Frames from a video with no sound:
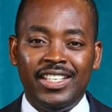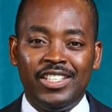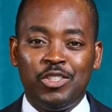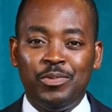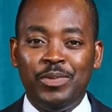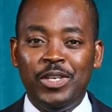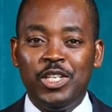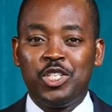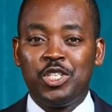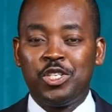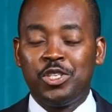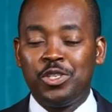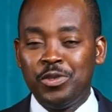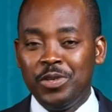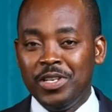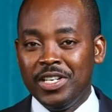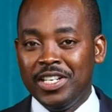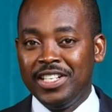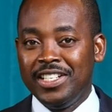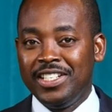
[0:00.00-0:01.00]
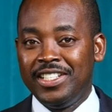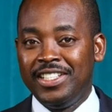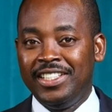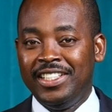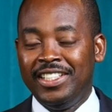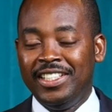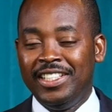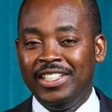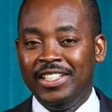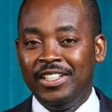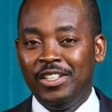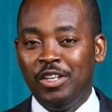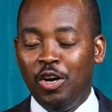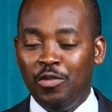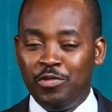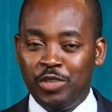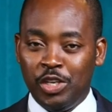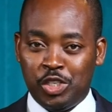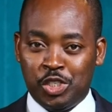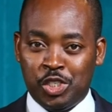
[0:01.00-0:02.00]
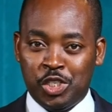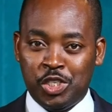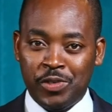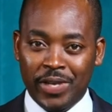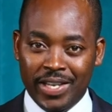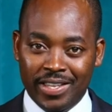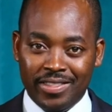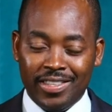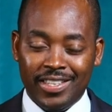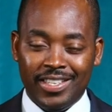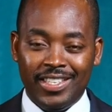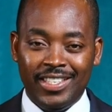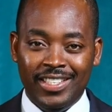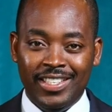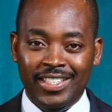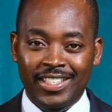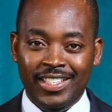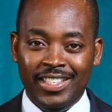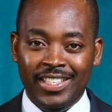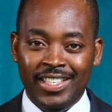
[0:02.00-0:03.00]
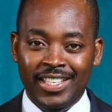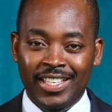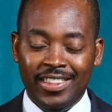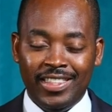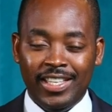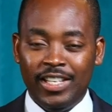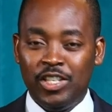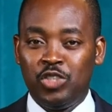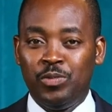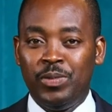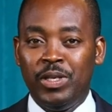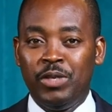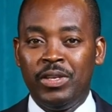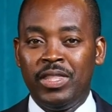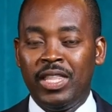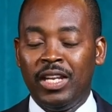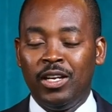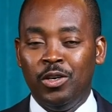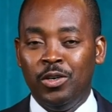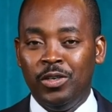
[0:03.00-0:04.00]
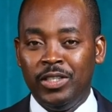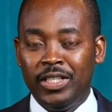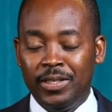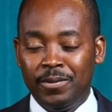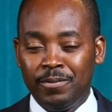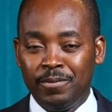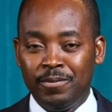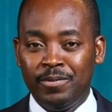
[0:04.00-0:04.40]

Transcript: to be sure of your strength than to be with the Lord.